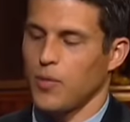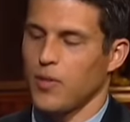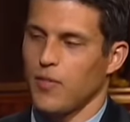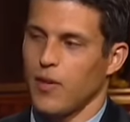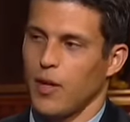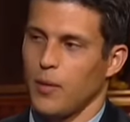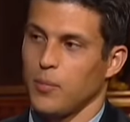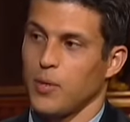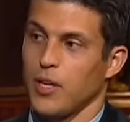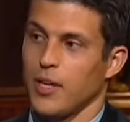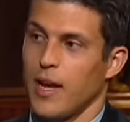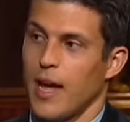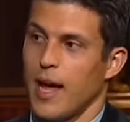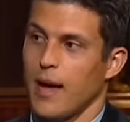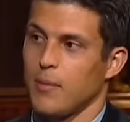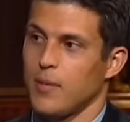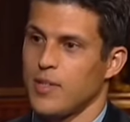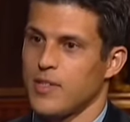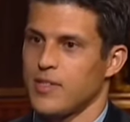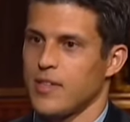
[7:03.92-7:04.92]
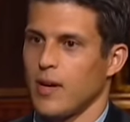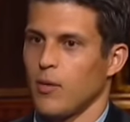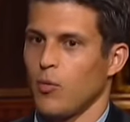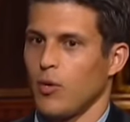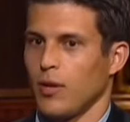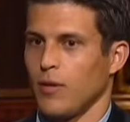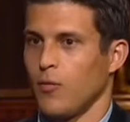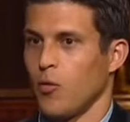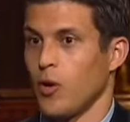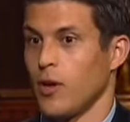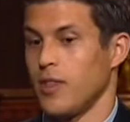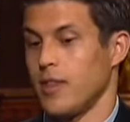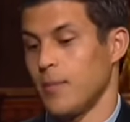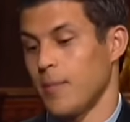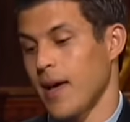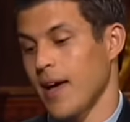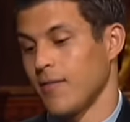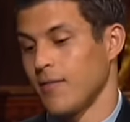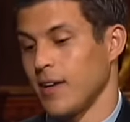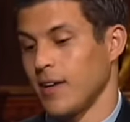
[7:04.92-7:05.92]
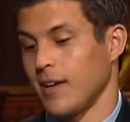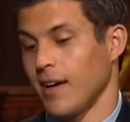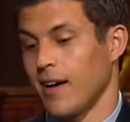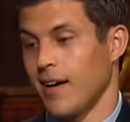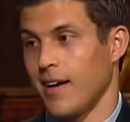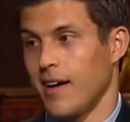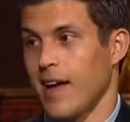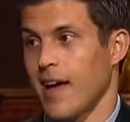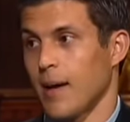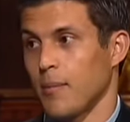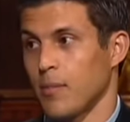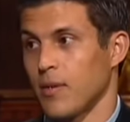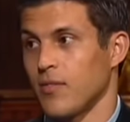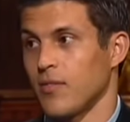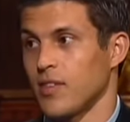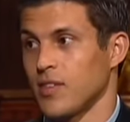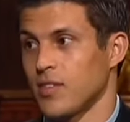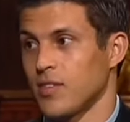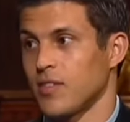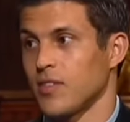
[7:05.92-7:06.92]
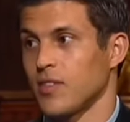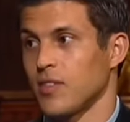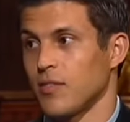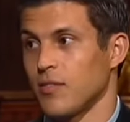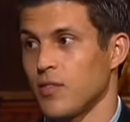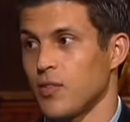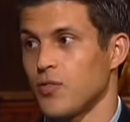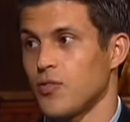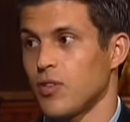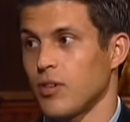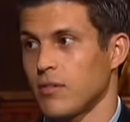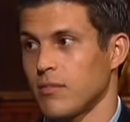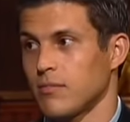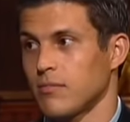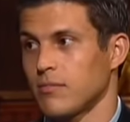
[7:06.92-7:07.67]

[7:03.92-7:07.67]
develop good habits that will avoid them having unhappy visits in the future.